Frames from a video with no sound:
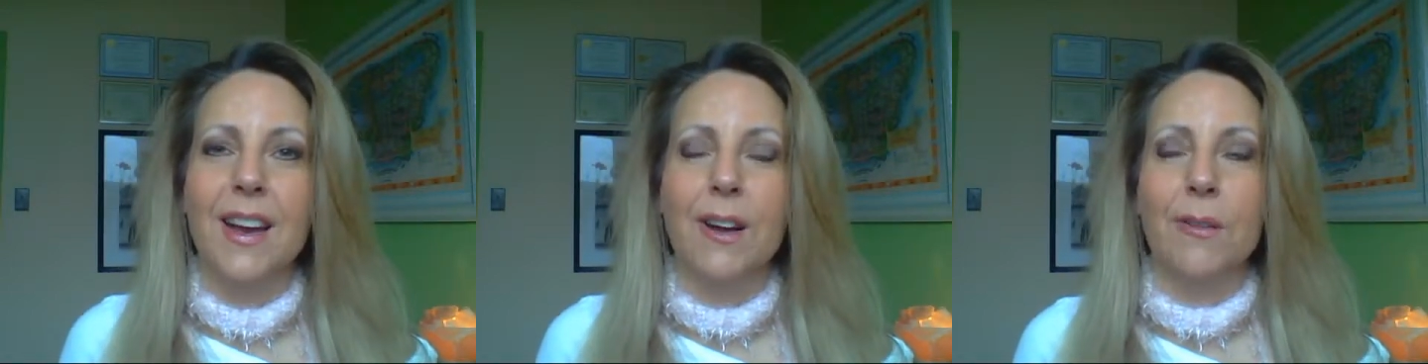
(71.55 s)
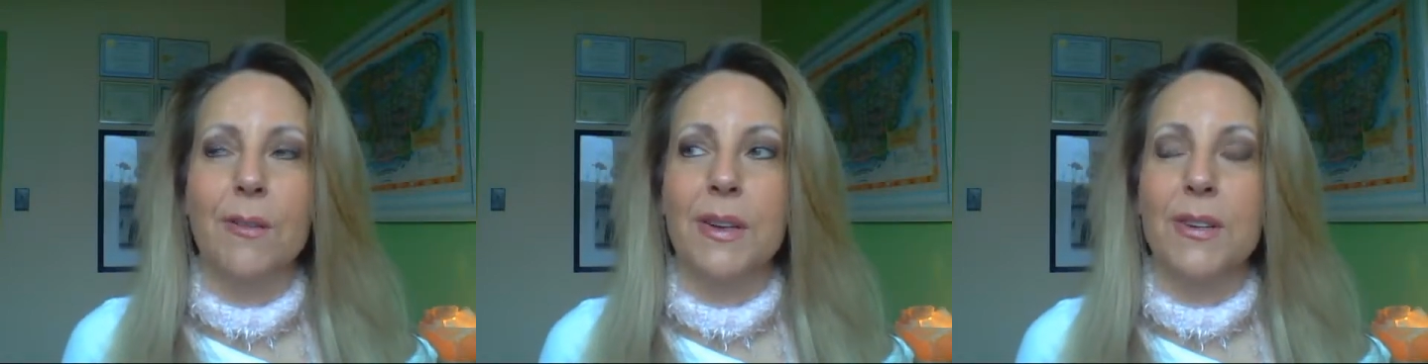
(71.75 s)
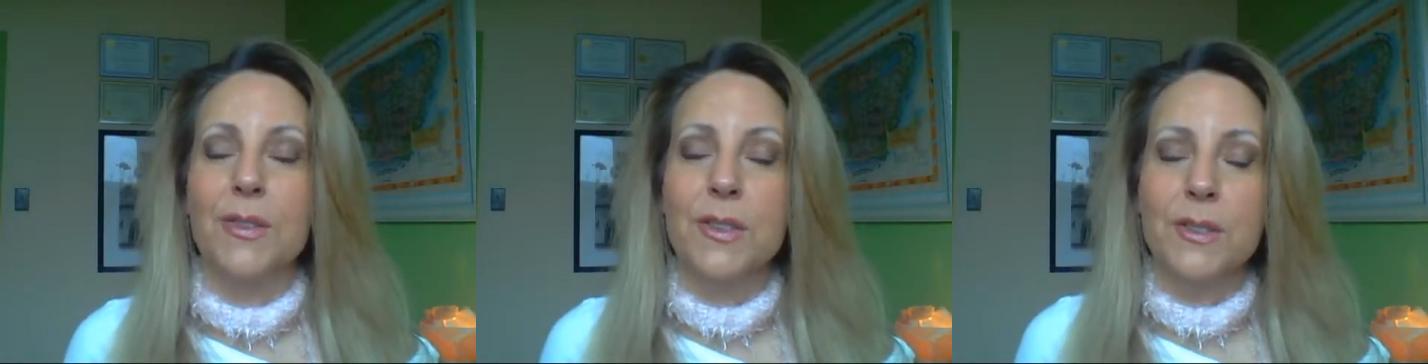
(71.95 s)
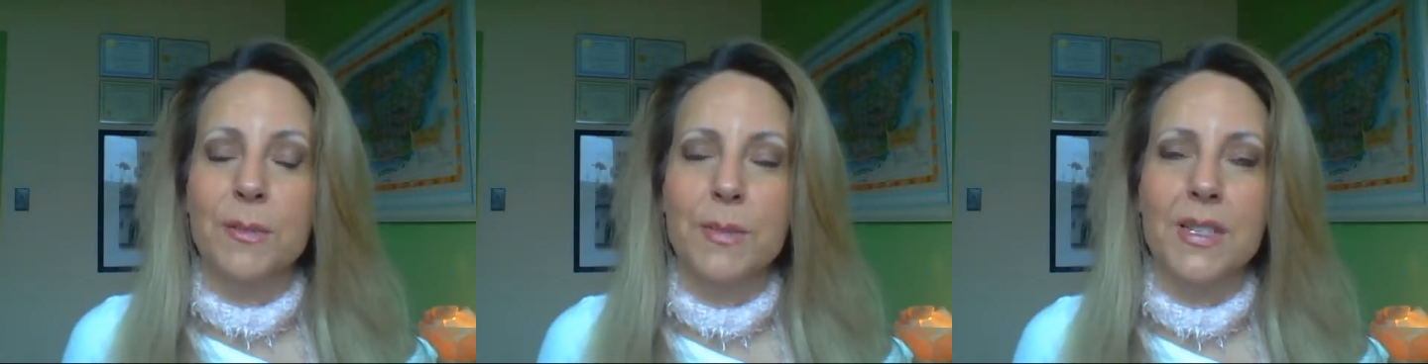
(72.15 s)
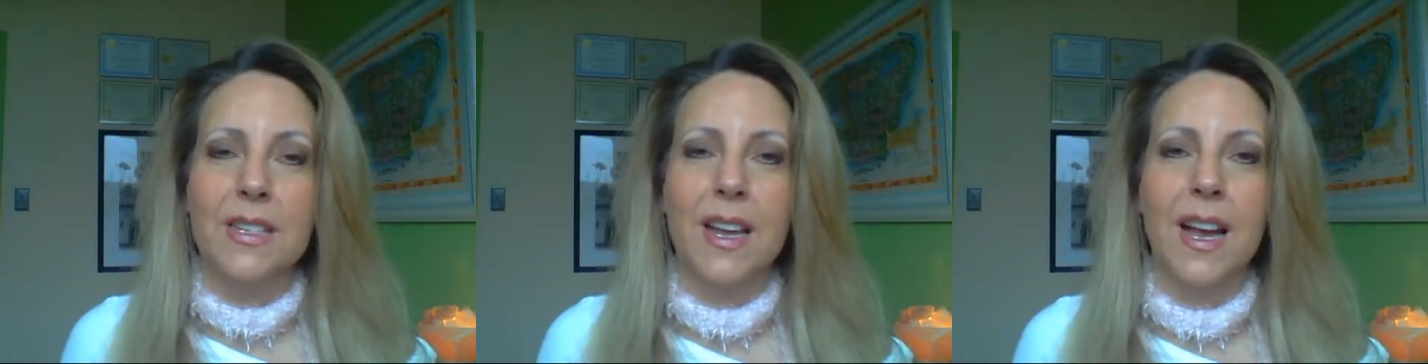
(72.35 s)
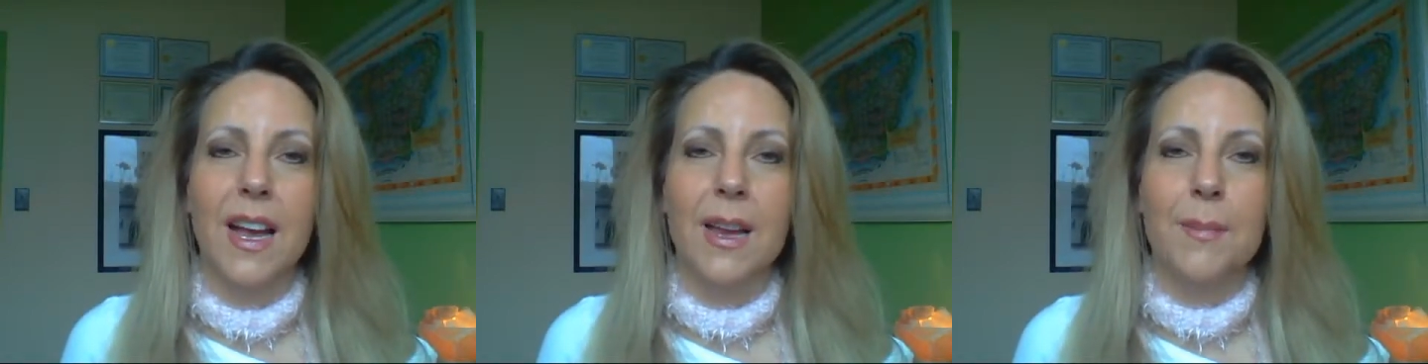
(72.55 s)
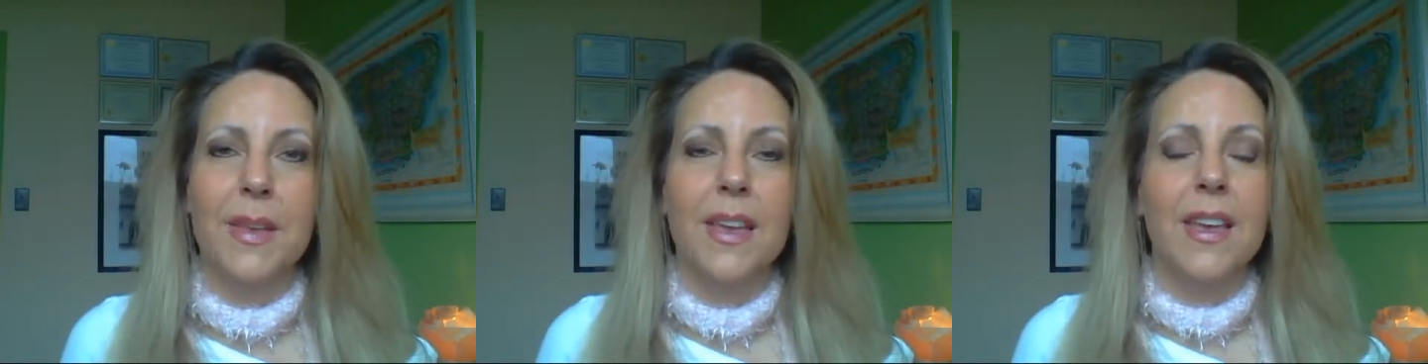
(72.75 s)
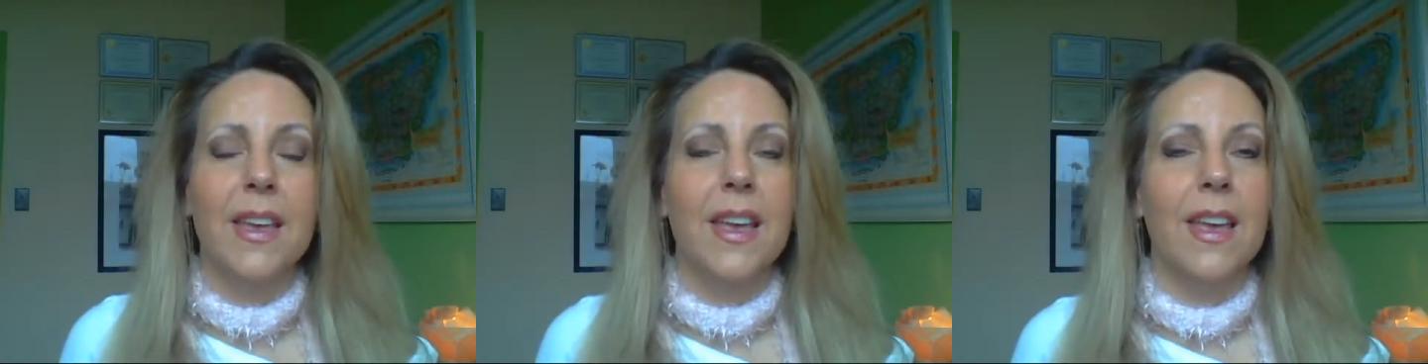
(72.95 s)
around Christmas time
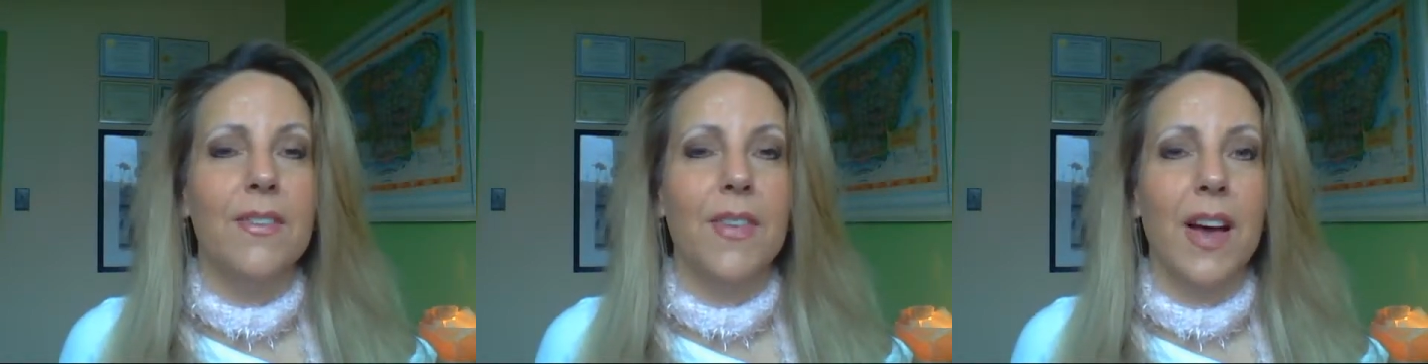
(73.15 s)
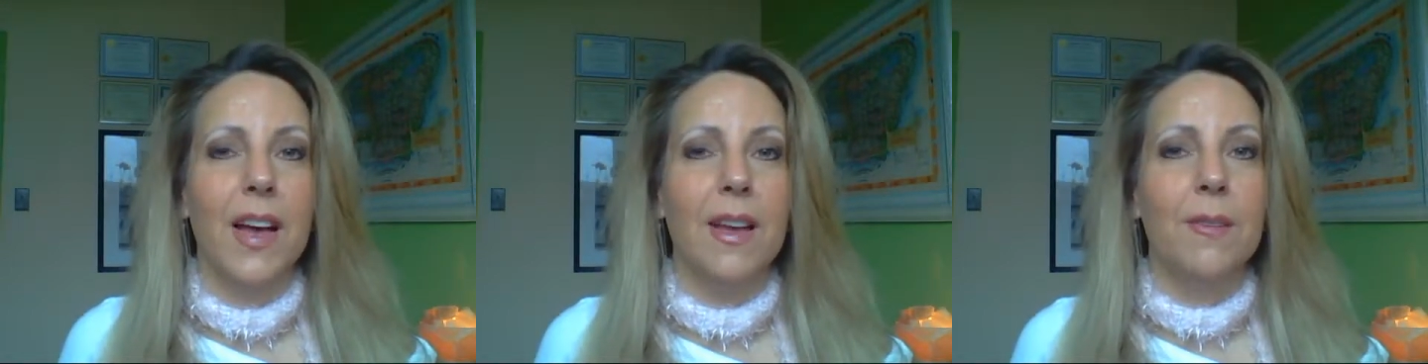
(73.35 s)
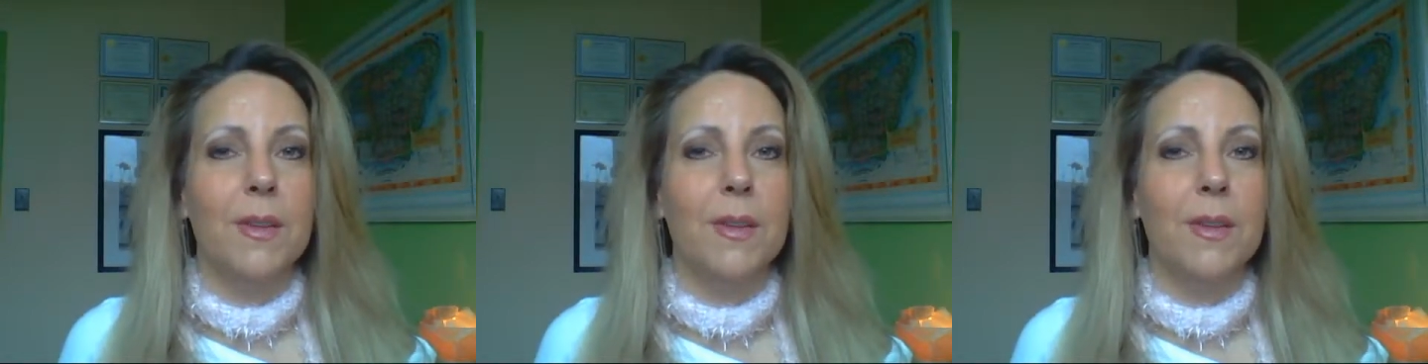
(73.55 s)
if I